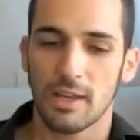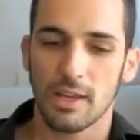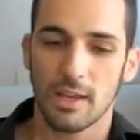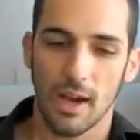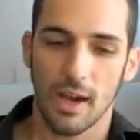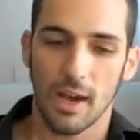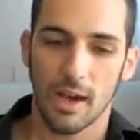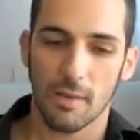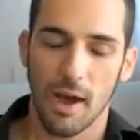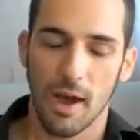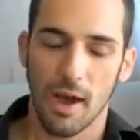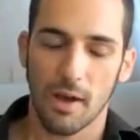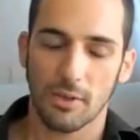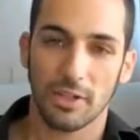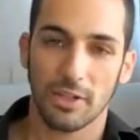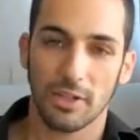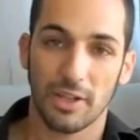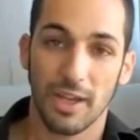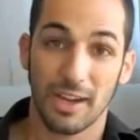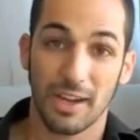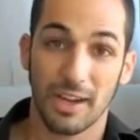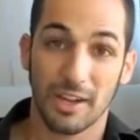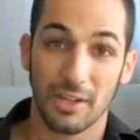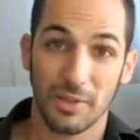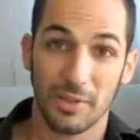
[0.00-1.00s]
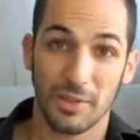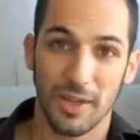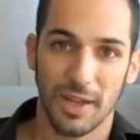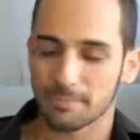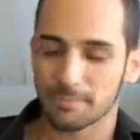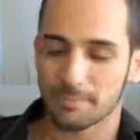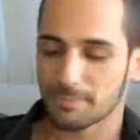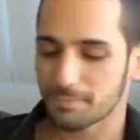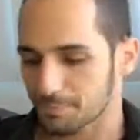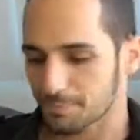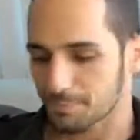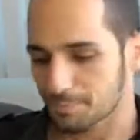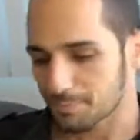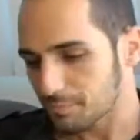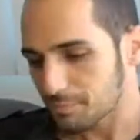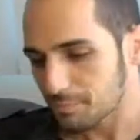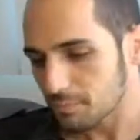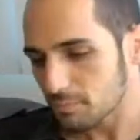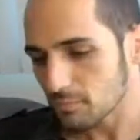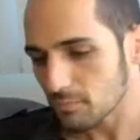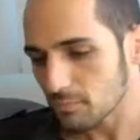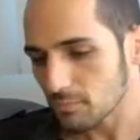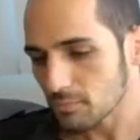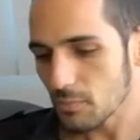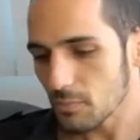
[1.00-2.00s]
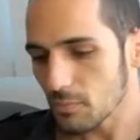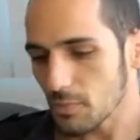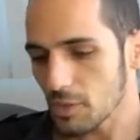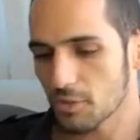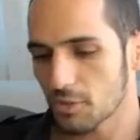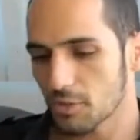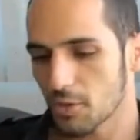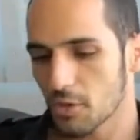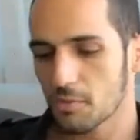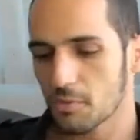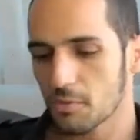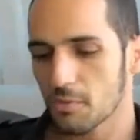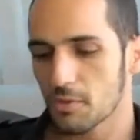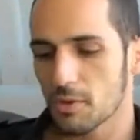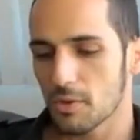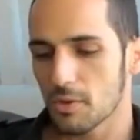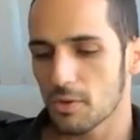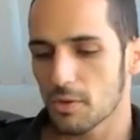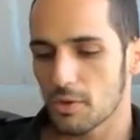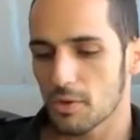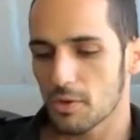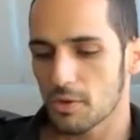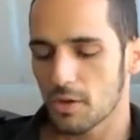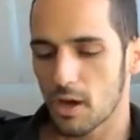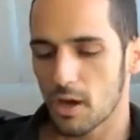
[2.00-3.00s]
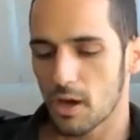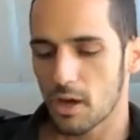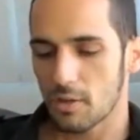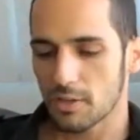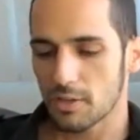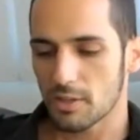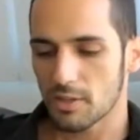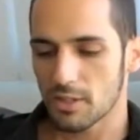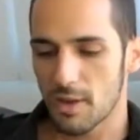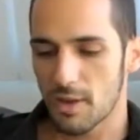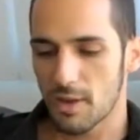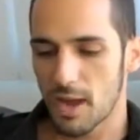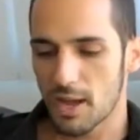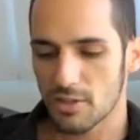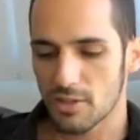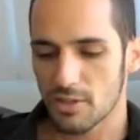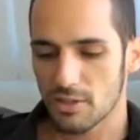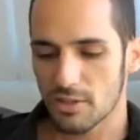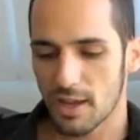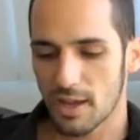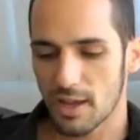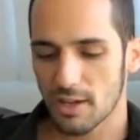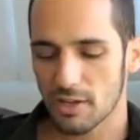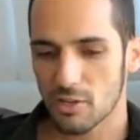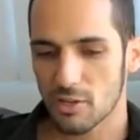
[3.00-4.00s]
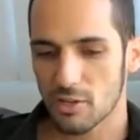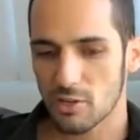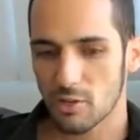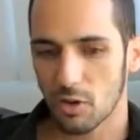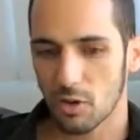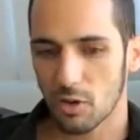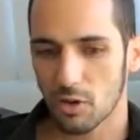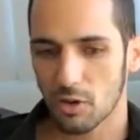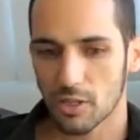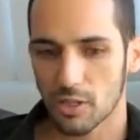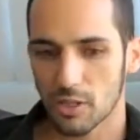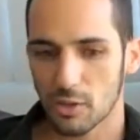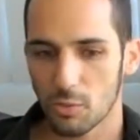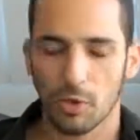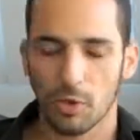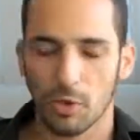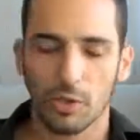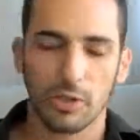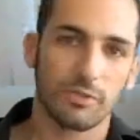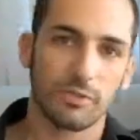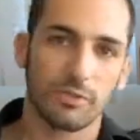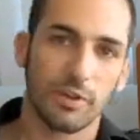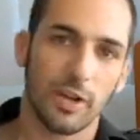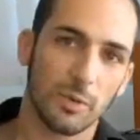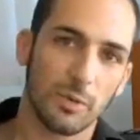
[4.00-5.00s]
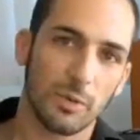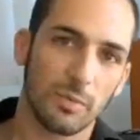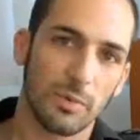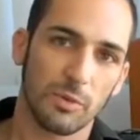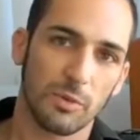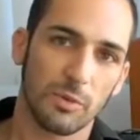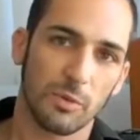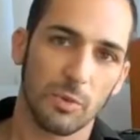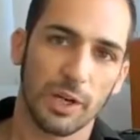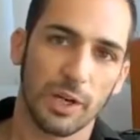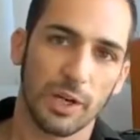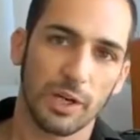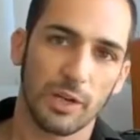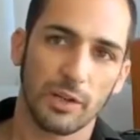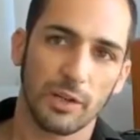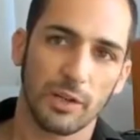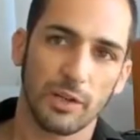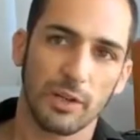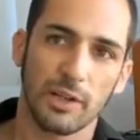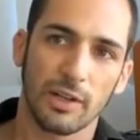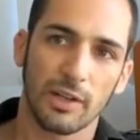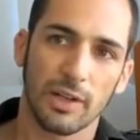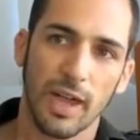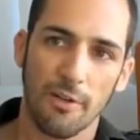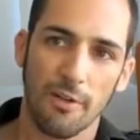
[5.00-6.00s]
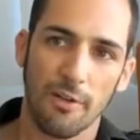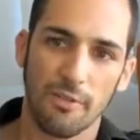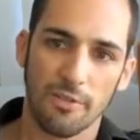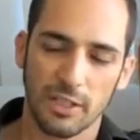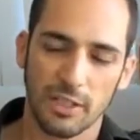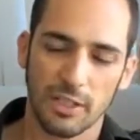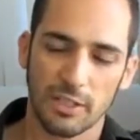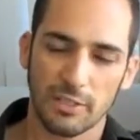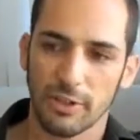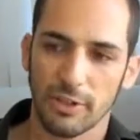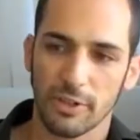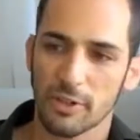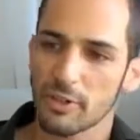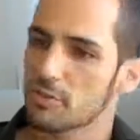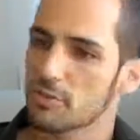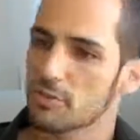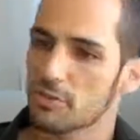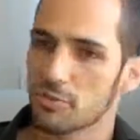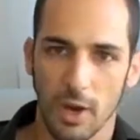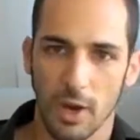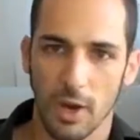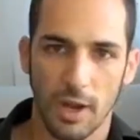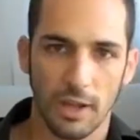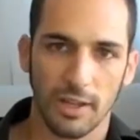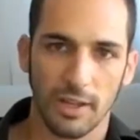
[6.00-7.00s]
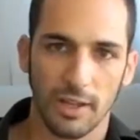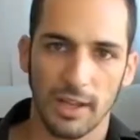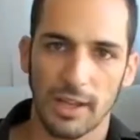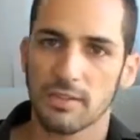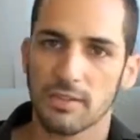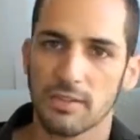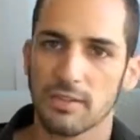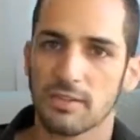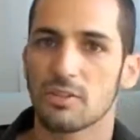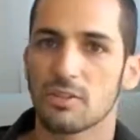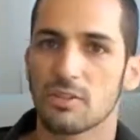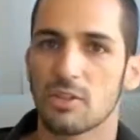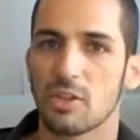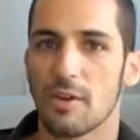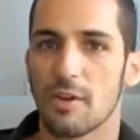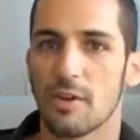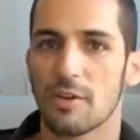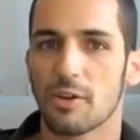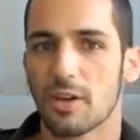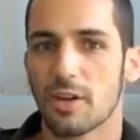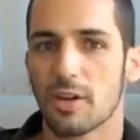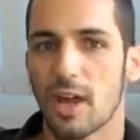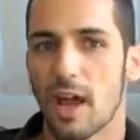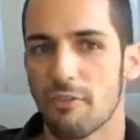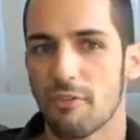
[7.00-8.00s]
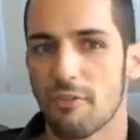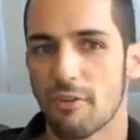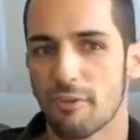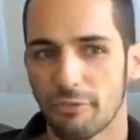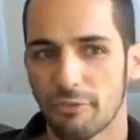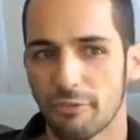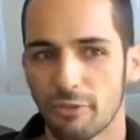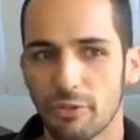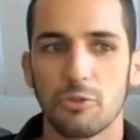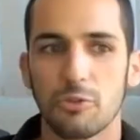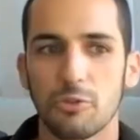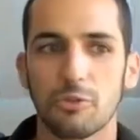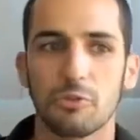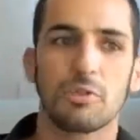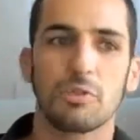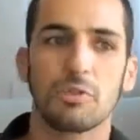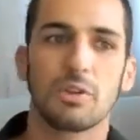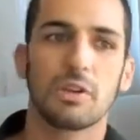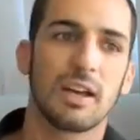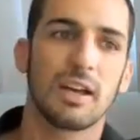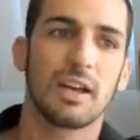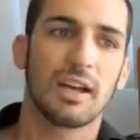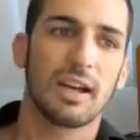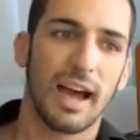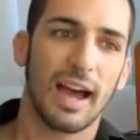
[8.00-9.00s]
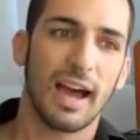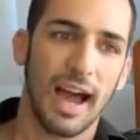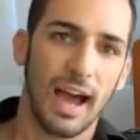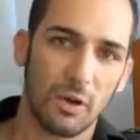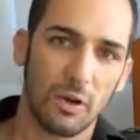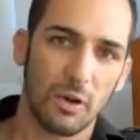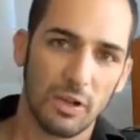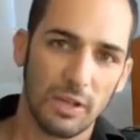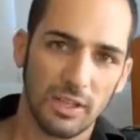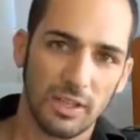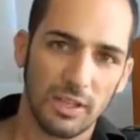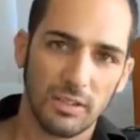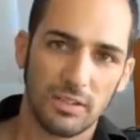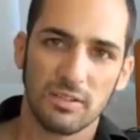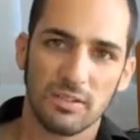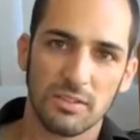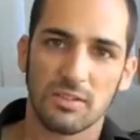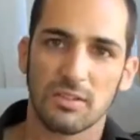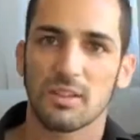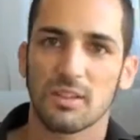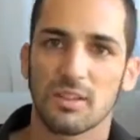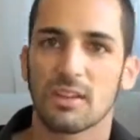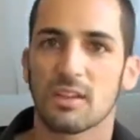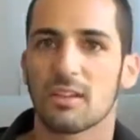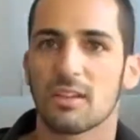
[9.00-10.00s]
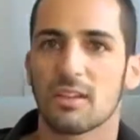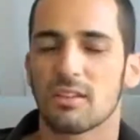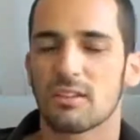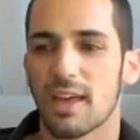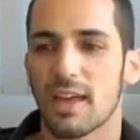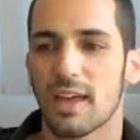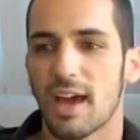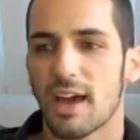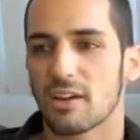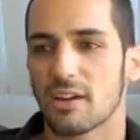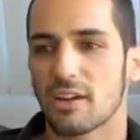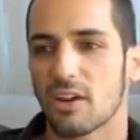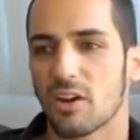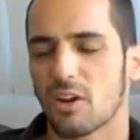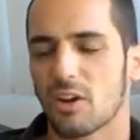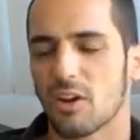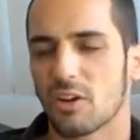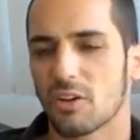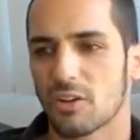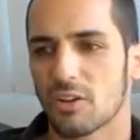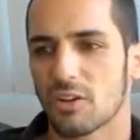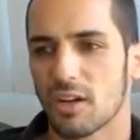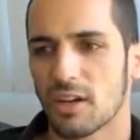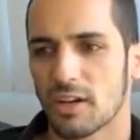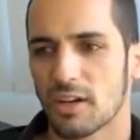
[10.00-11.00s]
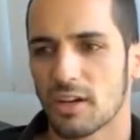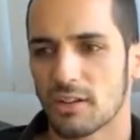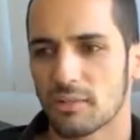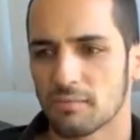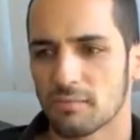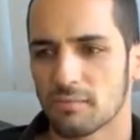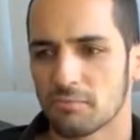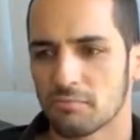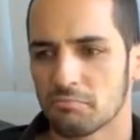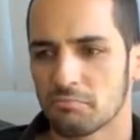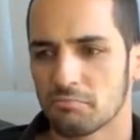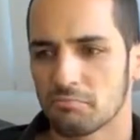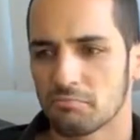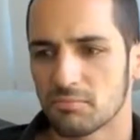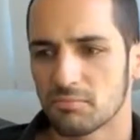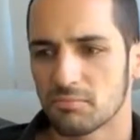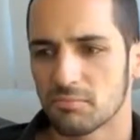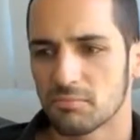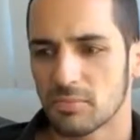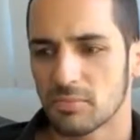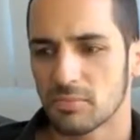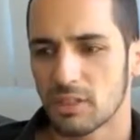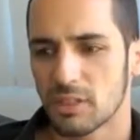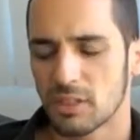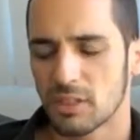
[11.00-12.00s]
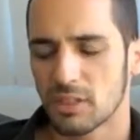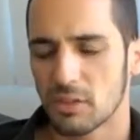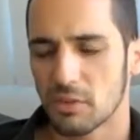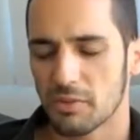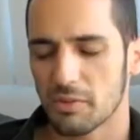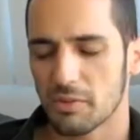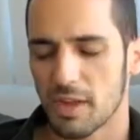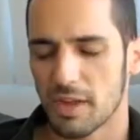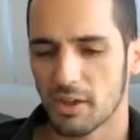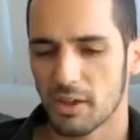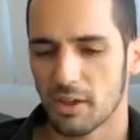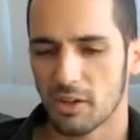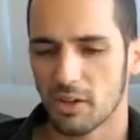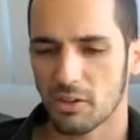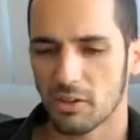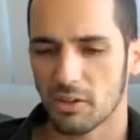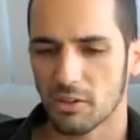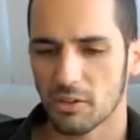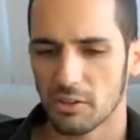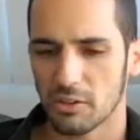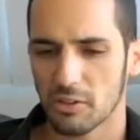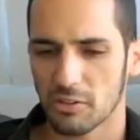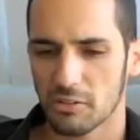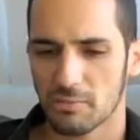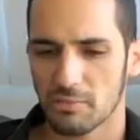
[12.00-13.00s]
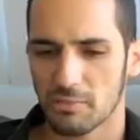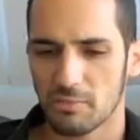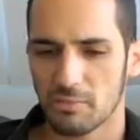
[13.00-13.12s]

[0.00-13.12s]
I'll tell you how to do that. So, let's imagine that you are in a work environment where everything's very straight-laced. You know, you have a few outings that are, that are